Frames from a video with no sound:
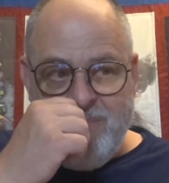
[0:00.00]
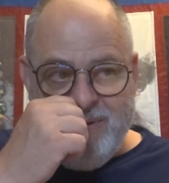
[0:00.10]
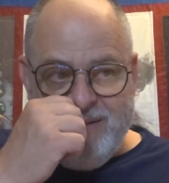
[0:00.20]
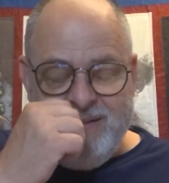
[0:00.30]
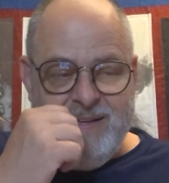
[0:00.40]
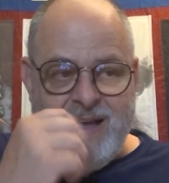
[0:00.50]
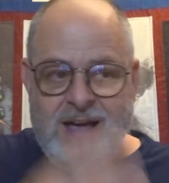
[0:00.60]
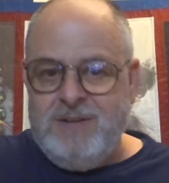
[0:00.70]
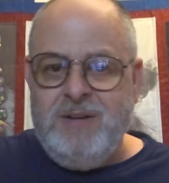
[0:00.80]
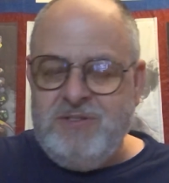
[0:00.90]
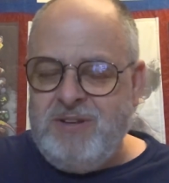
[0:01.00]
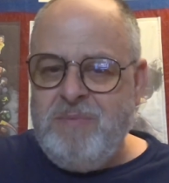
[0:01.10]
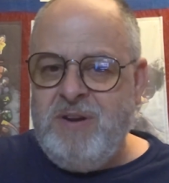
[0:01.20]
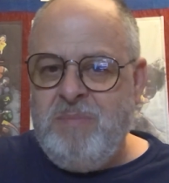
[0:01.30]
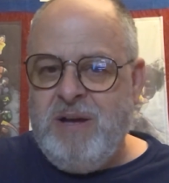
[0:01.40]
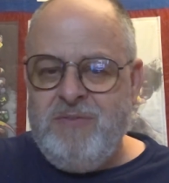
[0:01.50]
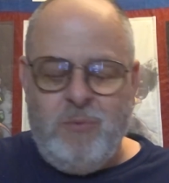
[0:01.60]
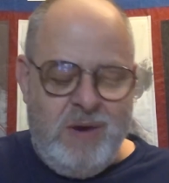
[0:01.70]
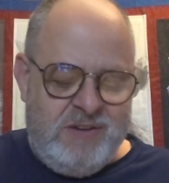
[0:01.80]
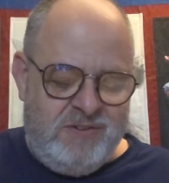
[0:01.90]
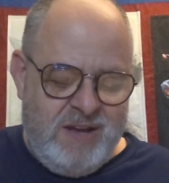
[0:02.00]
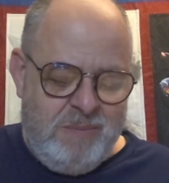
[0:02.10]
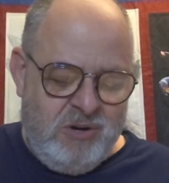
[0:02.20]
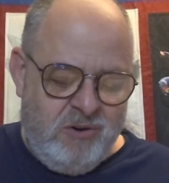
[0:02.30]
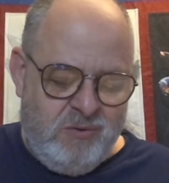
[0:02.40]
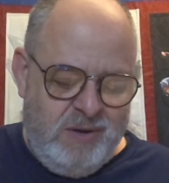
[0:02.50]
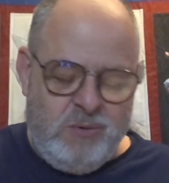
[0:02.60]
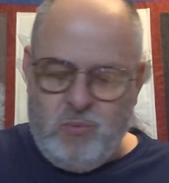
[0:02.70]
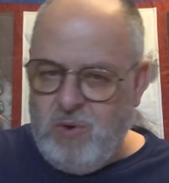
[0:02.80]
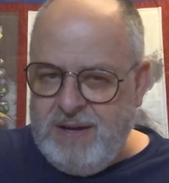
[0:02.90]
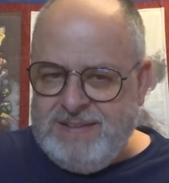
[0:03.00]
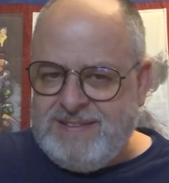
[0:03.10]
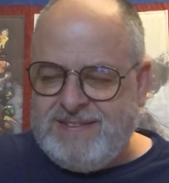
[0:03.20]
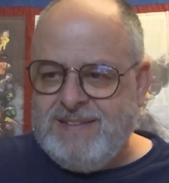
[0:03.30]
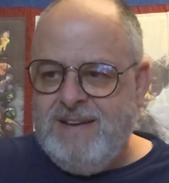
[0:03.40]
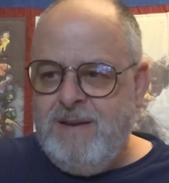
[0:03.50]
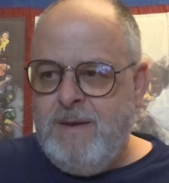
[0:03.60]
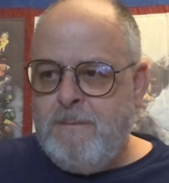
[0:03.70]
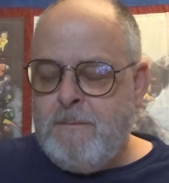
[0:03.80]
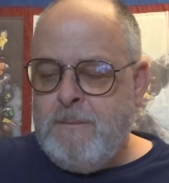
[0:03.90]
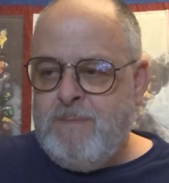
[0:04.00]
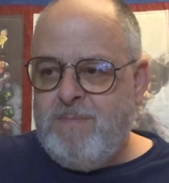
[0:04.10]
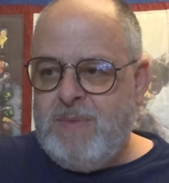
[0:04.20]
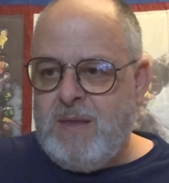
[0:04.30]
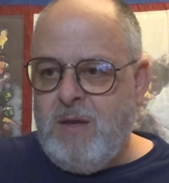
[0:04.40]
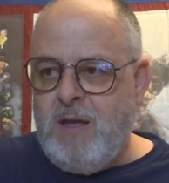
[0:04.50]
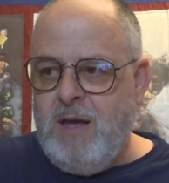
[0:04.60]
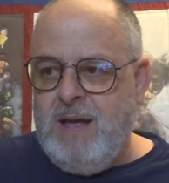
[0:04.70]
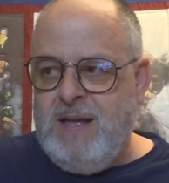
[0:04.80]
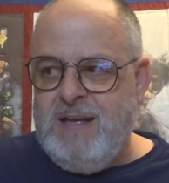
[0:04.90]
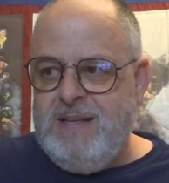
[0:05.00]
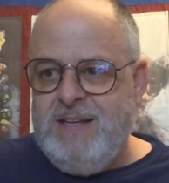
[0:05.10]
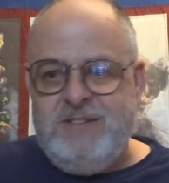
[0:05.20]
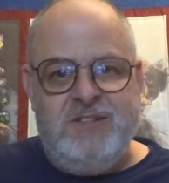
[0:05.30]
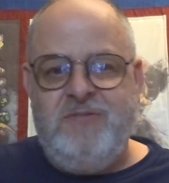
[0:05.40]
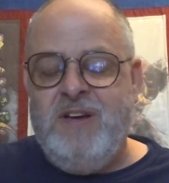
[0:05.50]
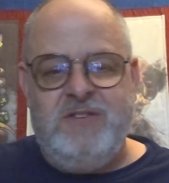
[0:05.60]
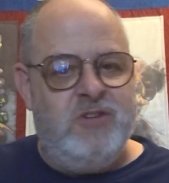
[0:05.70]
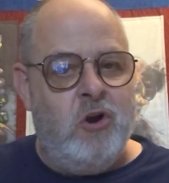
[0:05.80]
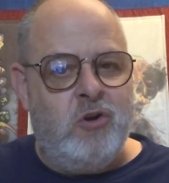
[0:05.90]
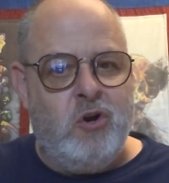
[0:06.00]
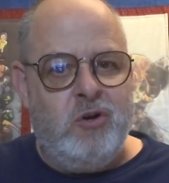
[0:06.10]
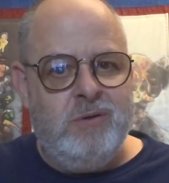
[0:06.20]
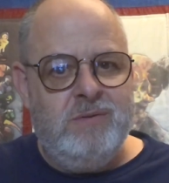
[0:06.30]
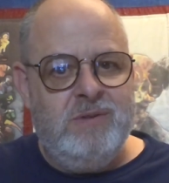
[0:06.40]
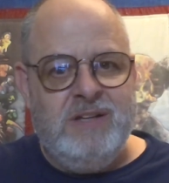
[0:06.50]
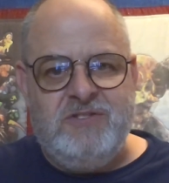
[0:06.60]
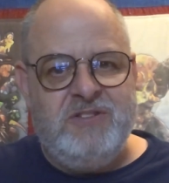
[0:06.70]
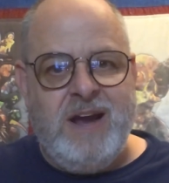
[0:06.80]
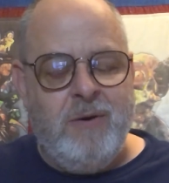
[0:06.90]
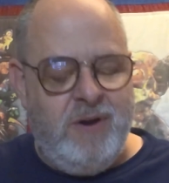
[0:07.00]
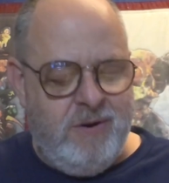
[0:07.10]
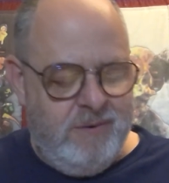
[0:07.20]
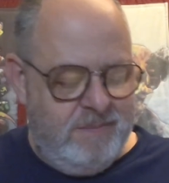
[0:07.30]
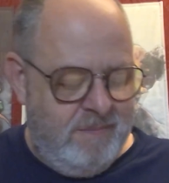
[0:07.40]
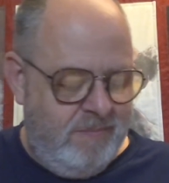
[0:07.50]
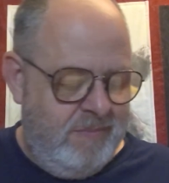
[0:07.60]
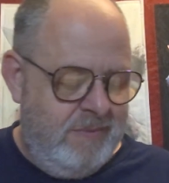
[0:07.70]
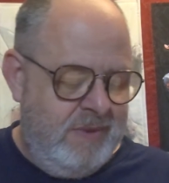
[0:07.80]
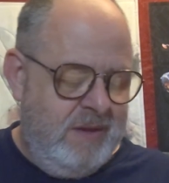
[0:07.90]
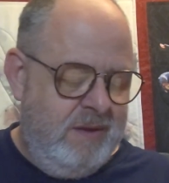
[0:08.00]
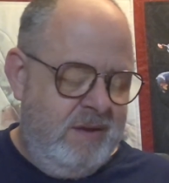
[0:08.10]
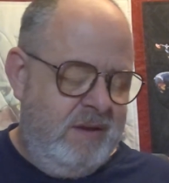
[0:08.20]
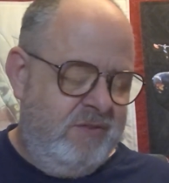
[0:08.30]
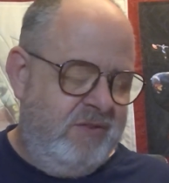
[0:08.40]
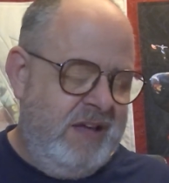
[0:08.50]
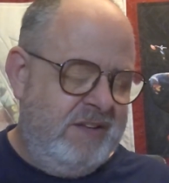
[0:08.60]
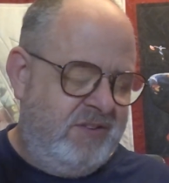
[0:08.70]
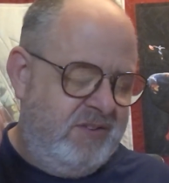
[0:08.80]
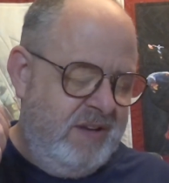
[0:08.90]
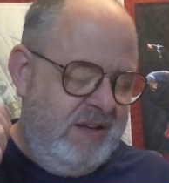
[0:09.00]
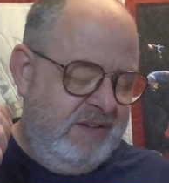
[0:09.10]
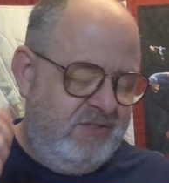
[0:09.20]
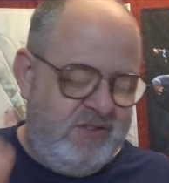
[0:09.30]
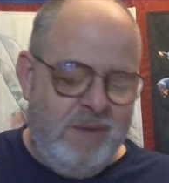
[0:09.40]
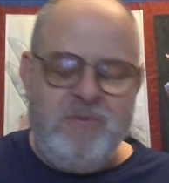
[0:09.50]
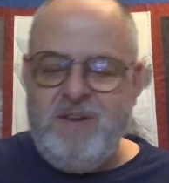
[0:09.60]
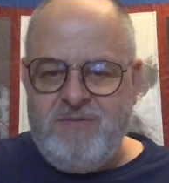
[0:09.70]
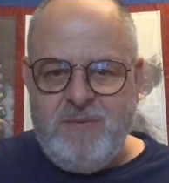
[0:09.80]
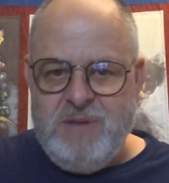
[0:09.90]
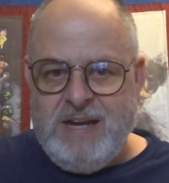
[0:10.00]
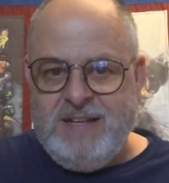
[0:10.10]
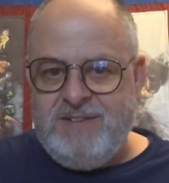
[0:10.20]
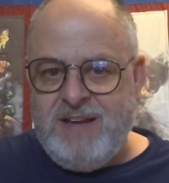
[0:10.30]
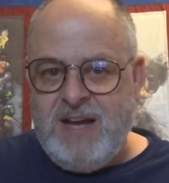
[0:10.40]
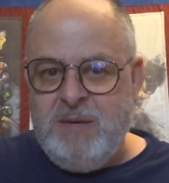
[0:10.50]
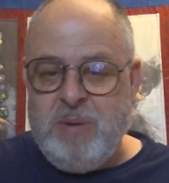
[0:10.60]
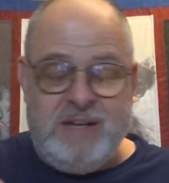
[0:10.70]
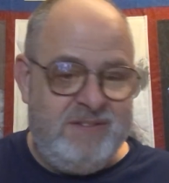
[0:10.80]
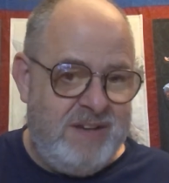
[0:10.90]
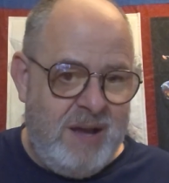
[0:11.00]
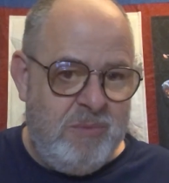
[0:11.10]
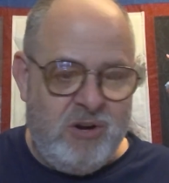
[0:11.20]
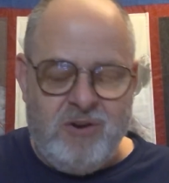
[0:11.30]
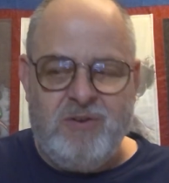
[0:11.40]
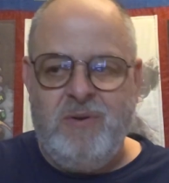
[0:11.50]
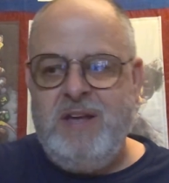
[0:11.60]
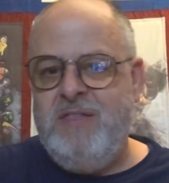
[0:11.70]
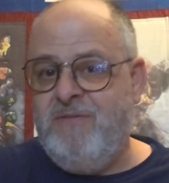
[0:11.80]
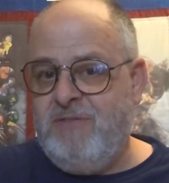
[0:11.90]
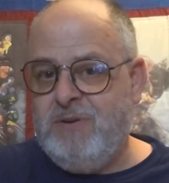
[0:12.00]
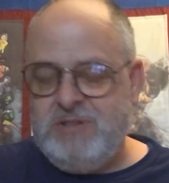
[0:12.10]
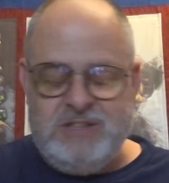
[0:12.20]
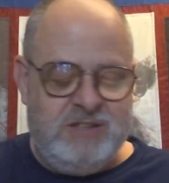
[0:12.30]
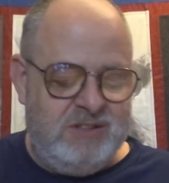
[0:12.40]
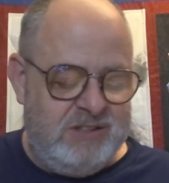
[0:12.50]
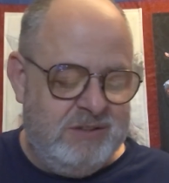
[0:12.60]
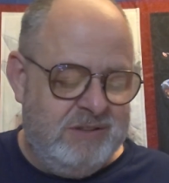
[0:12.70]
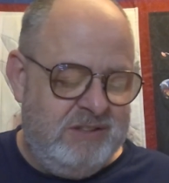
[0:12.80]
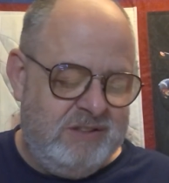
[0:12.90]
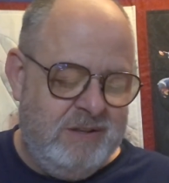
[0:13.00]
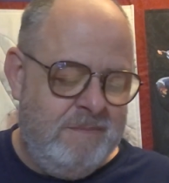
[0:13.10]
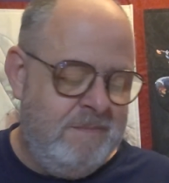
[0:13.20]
but I don't know, something about the way Simon R. Green writes, it just felt darker and scarier. So that's Something from the Night Side by Simon R. Green, the first in the series,